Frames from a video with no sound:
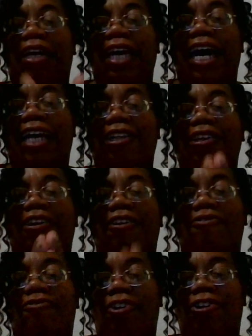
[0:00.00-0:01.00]
Catholic
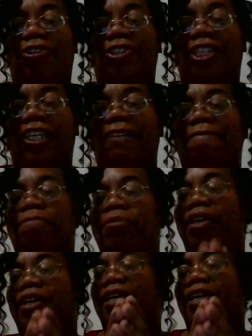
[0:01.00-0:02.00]
conversion.
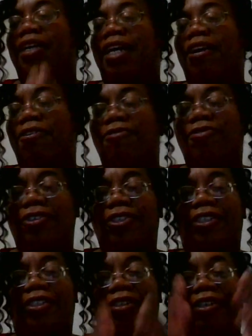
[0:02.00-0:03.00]
Got over
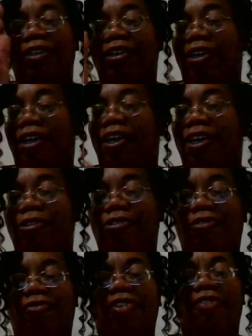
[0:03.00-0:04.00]

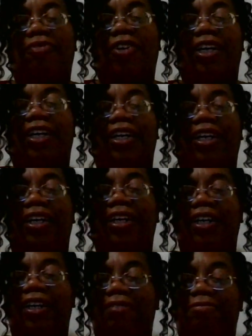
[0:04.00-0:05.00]

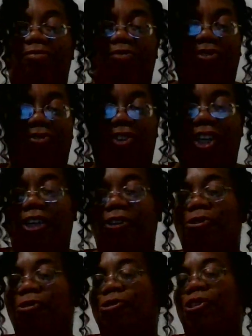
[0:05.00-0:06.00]
150
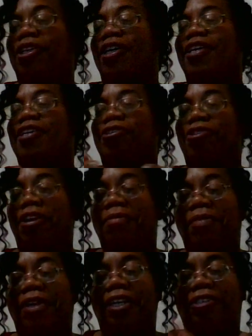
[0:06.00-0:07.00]
views. So
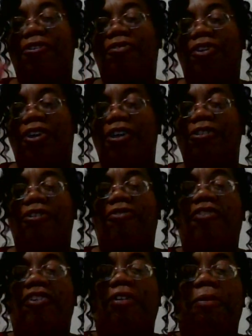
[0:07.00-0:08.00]
that means over
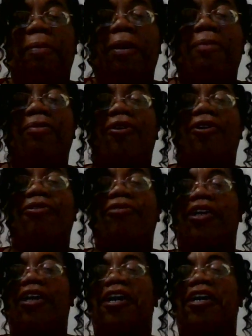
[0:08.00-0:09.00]
150 people
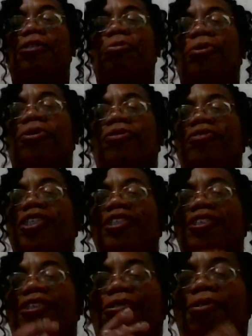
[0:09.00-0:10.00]
heard the gospel of Jesus